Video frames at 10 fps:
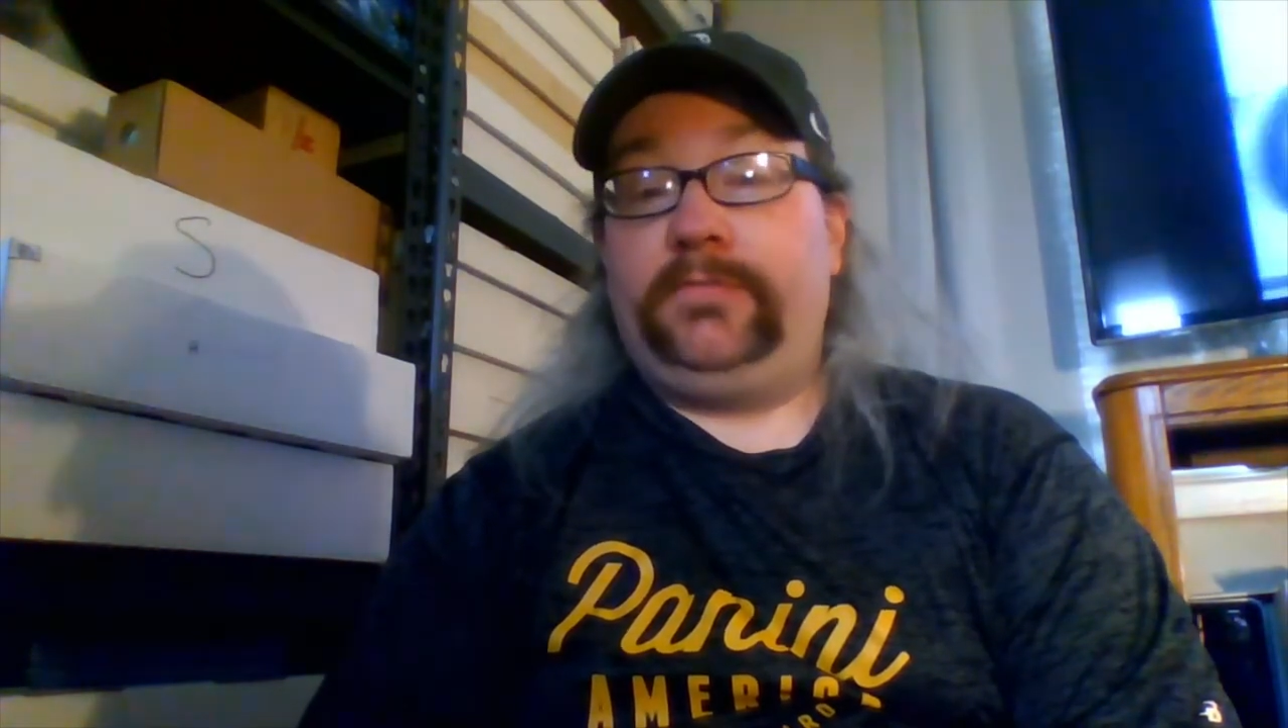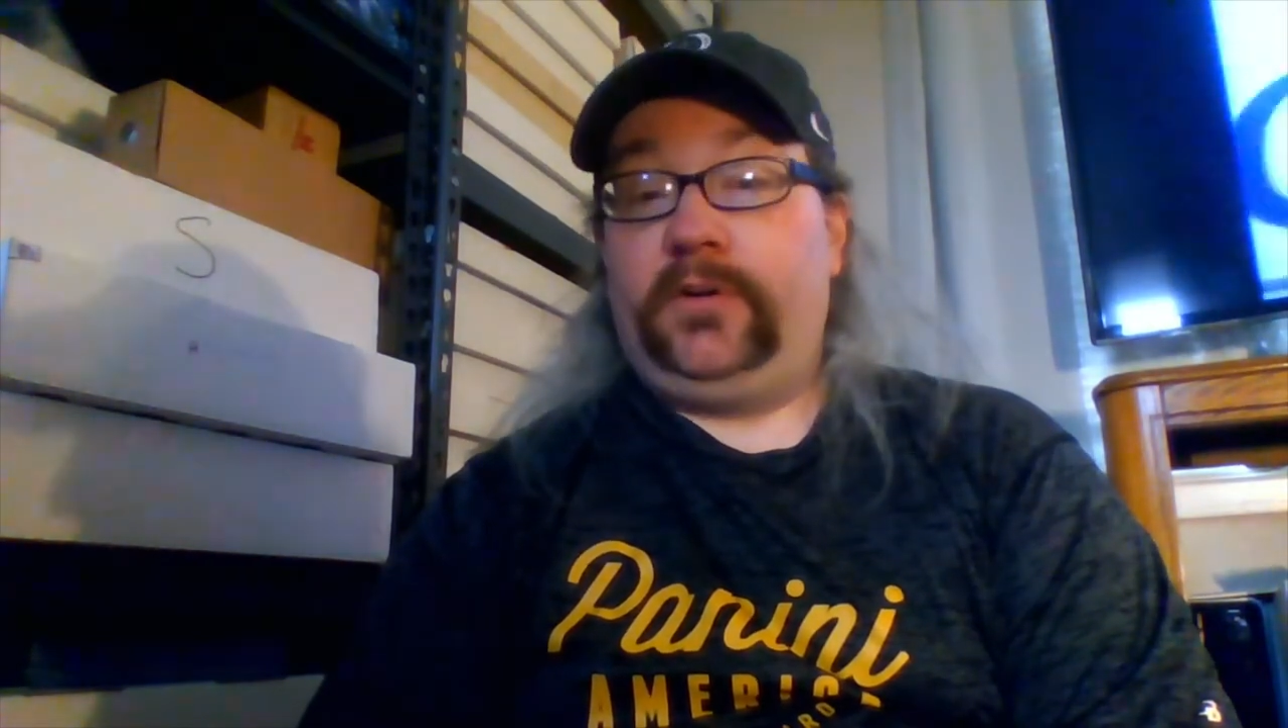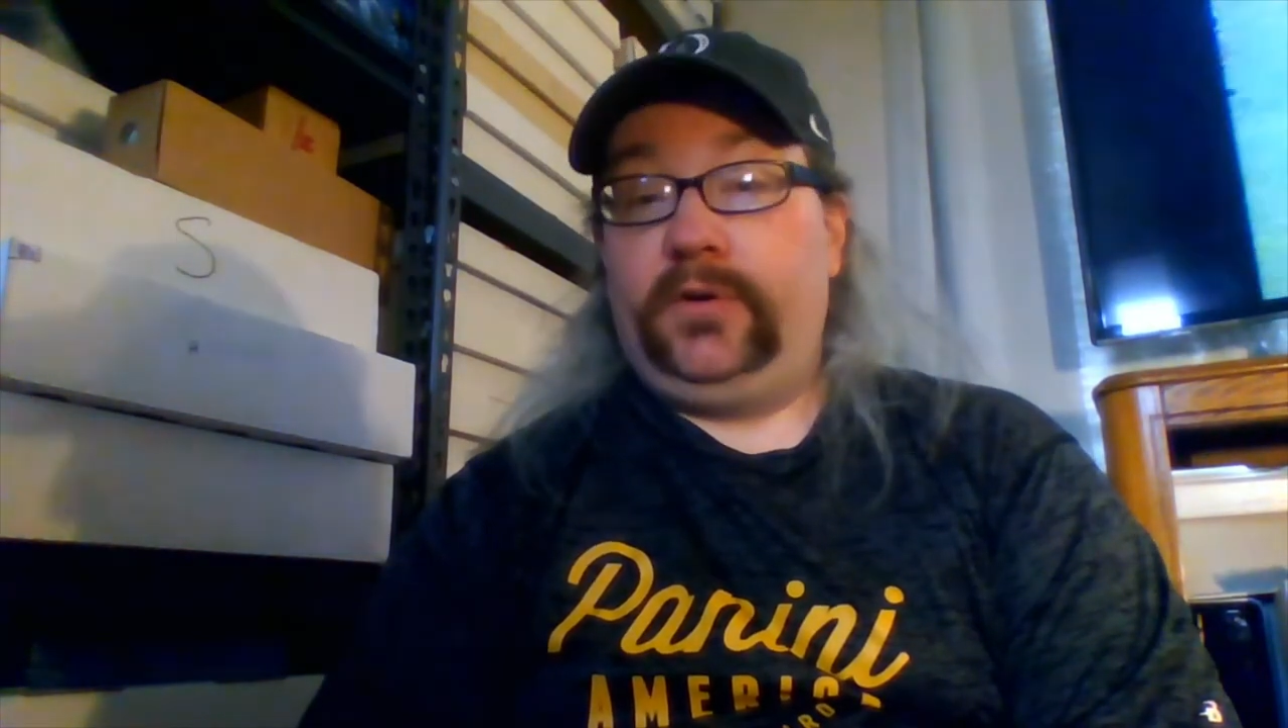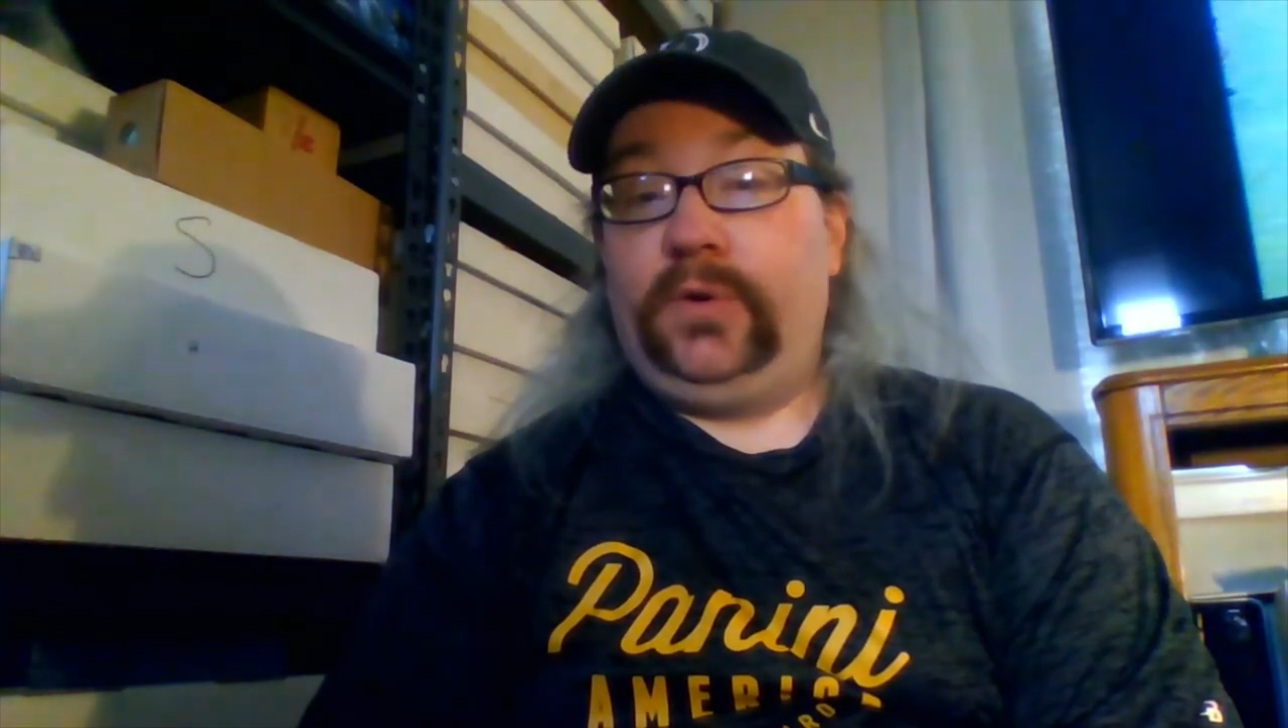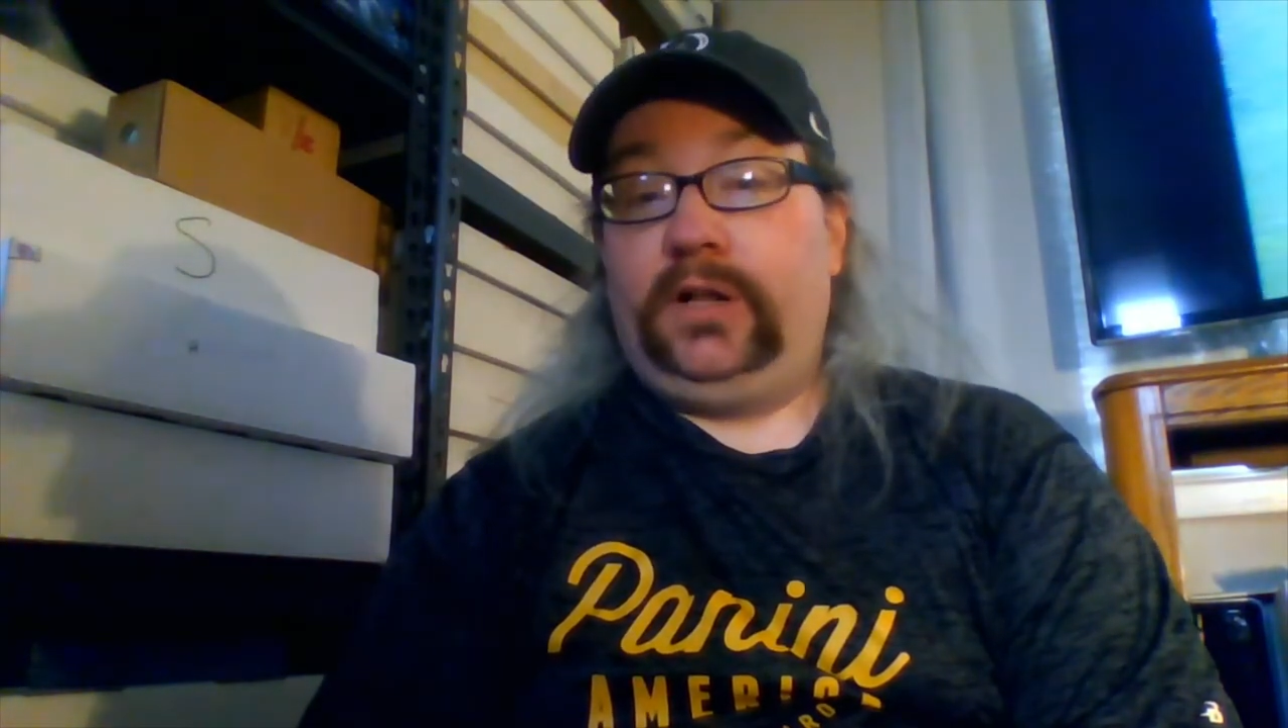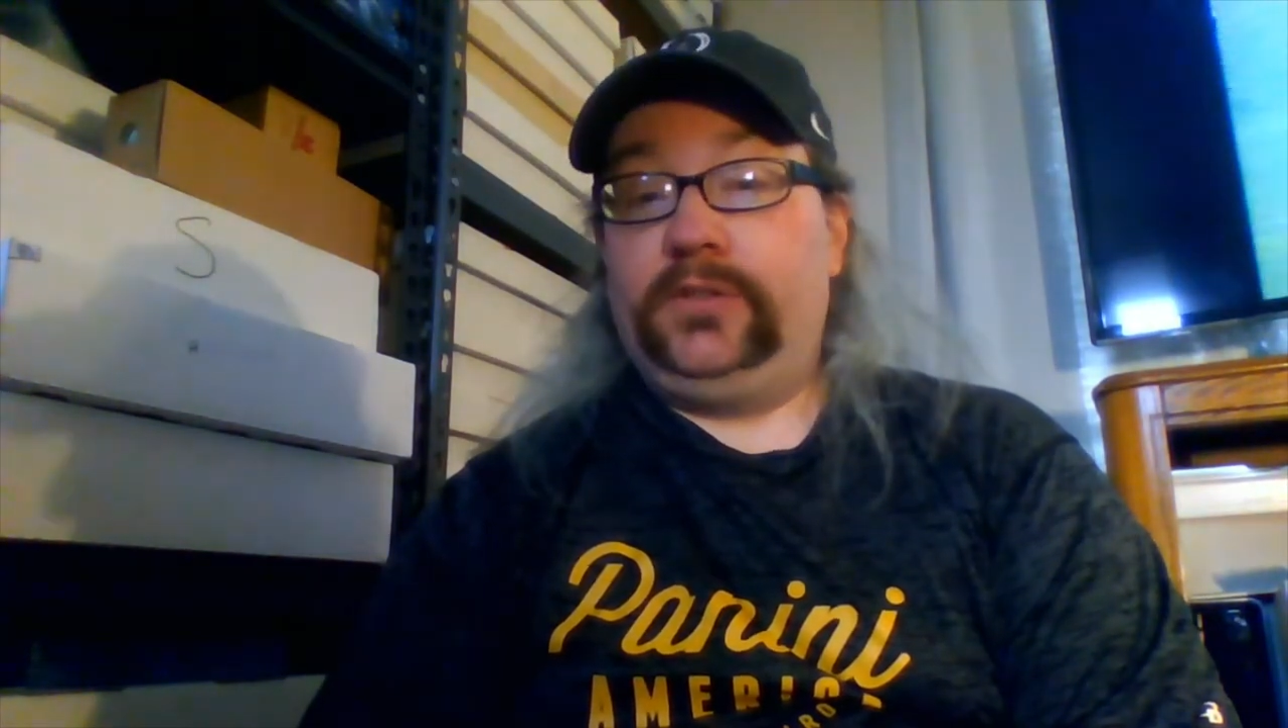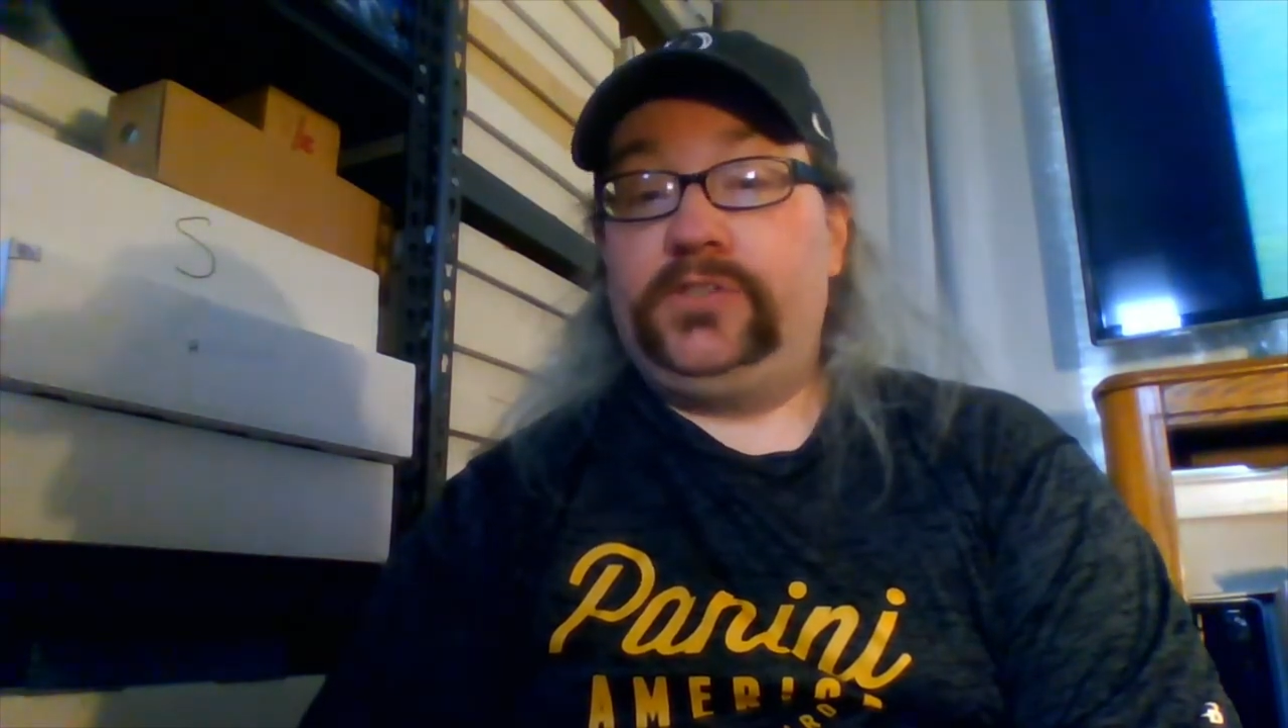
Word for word: very well.